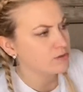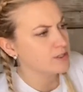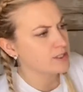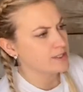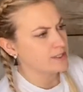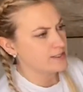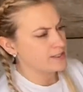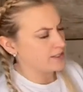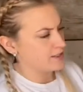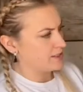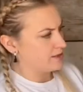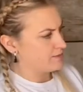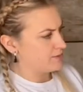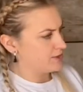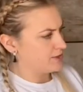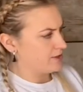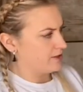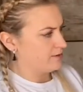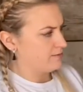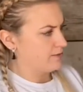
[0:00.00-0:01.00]
I used the
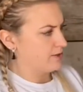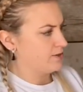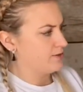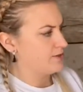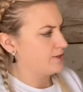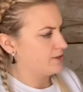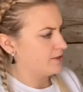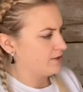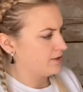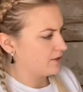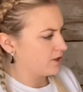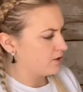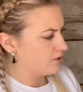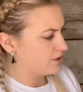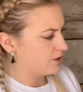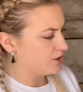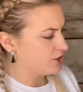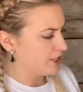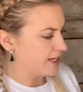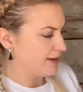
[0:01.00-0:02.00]
gemstone mousse and the
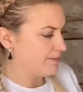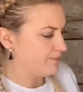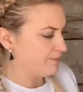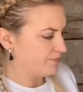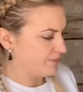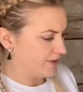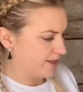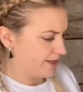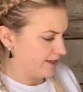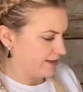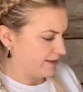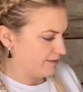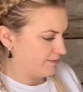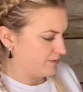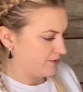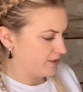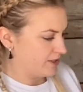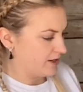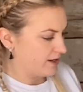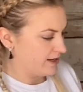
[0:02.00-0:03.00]
golden gem
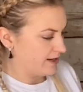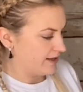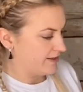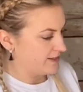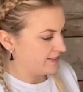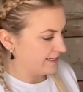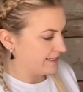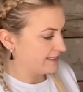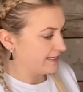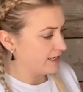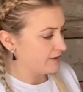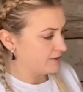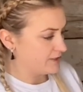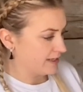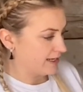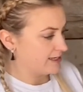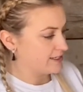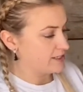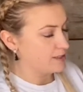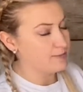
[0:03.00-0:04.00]
to highlight the details
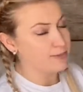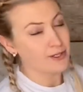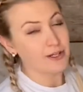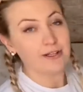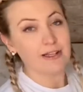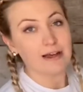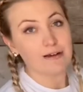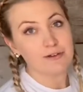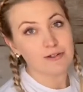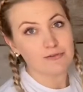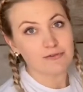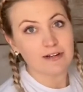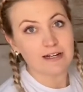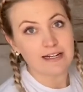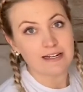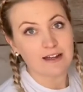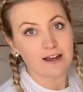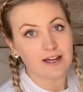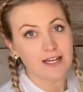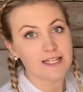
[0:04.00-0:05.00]
against the blue. That was really
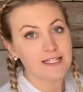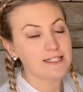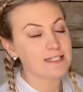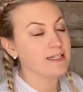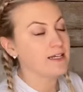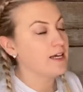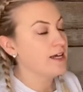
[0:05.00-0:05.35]
nice.